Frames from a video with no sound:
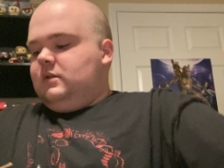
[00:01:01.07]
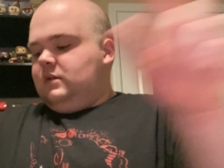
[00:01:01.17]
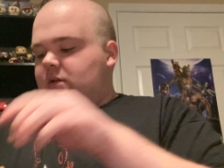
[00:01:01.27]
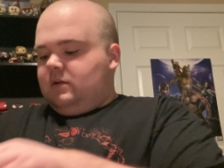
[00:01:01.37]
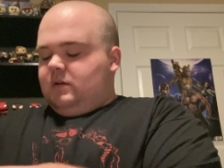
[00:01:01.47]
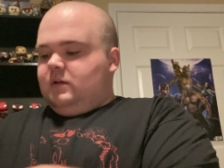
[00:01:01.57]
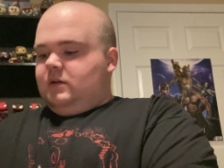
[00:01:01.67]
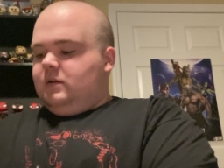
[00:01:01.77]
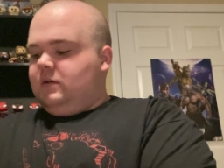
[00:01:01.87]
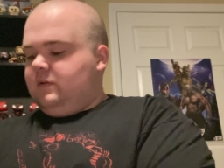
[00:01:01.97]
Yeah.
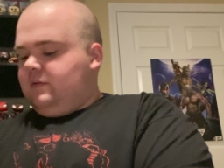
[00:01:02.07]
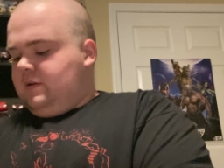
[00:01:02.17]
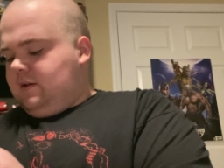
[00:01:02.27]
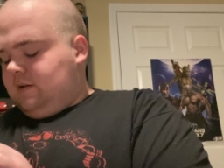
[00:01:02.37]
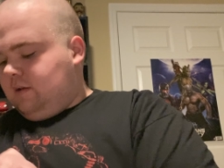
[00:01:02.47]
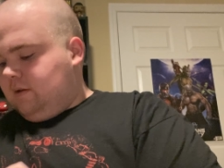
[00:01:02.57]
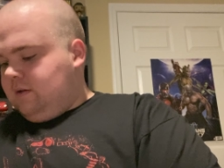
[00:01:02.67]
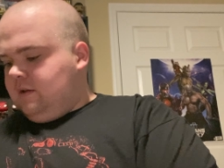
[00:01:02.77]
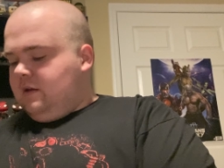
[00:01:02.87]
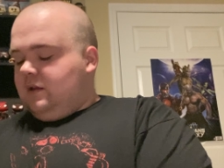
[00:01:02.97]
All right.
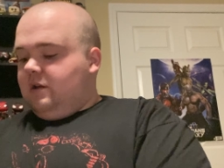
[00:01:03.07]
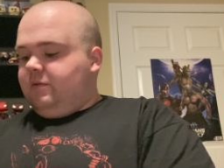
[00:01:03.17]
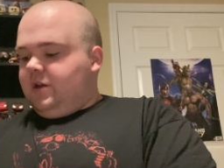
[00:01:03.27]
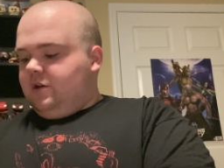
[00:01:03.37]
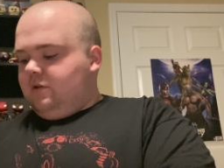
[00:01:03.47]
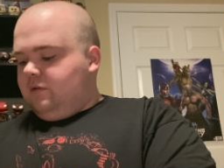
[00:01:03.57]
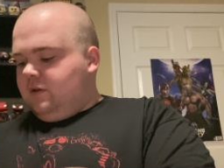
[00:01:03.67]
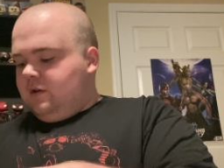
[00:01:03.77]
There we go.